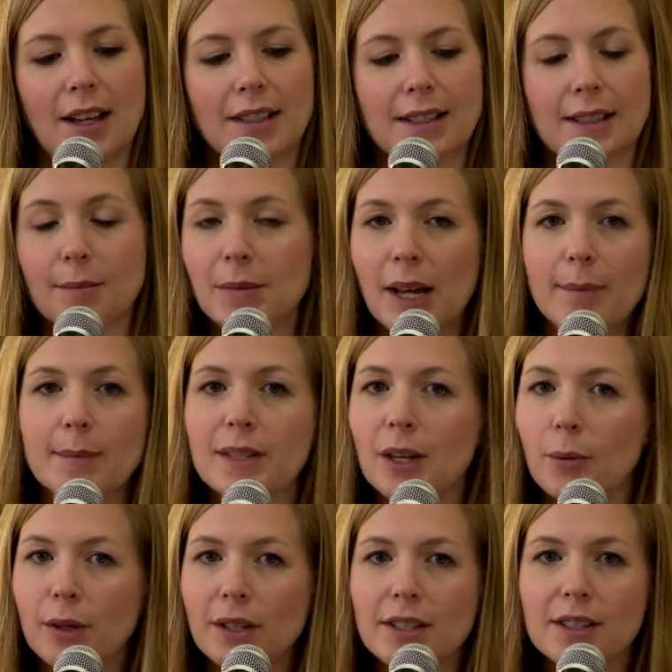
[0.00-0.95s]
Sometimes they
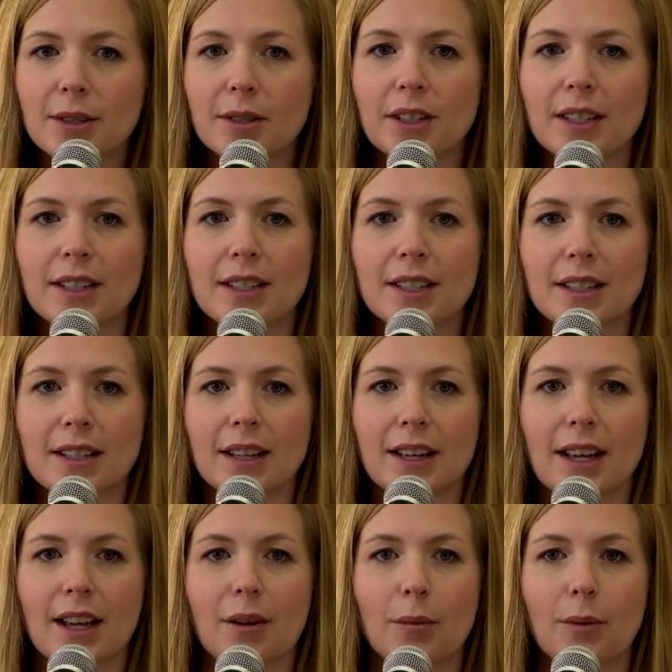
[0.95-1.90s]
weren't so good,
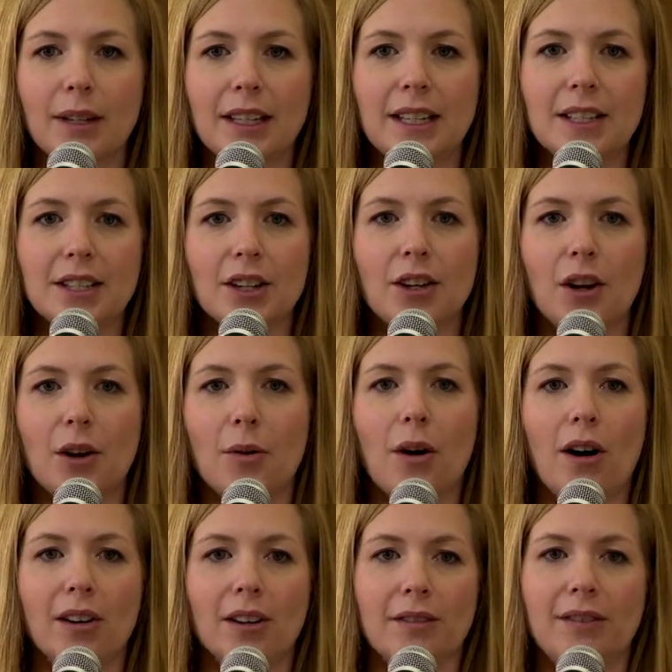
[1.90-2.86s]
and we need to know
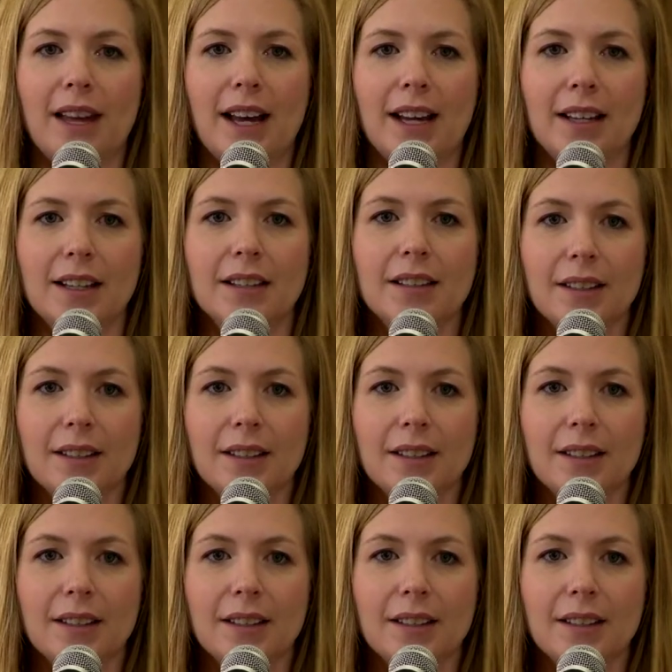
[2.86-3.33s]
all of that.